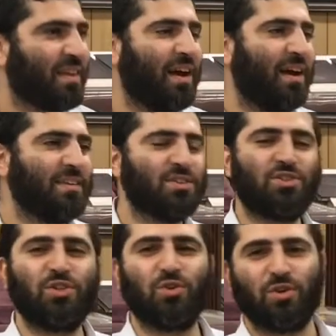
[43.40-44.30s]
Uh, this
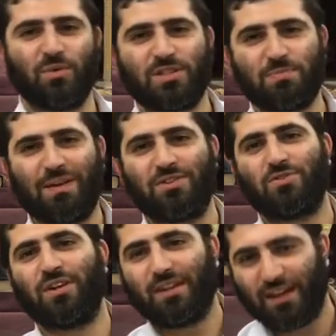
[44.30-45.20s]
shiur was
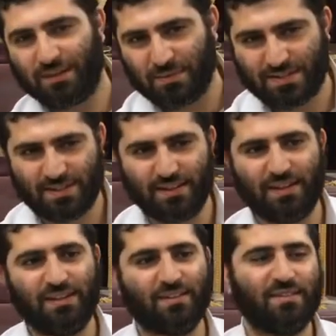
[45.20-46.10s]
sponsored
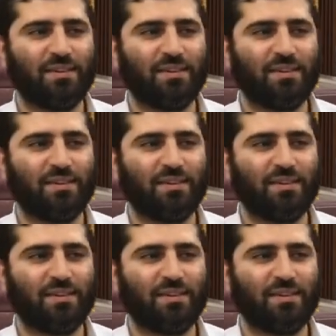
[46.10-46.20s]
anonymously